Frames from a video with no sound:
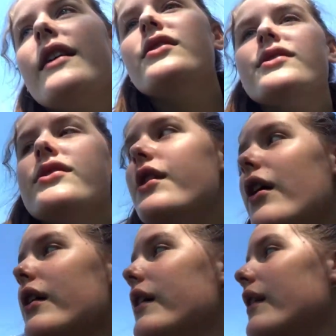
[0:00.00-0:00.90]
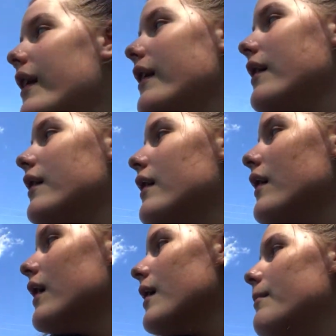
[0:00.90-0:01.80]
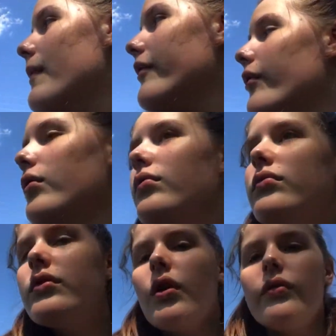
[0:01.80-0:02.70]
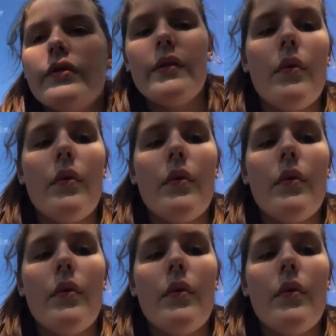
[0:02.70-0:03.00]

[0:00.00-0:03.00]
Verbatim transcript: I can just start and like my phone hopefully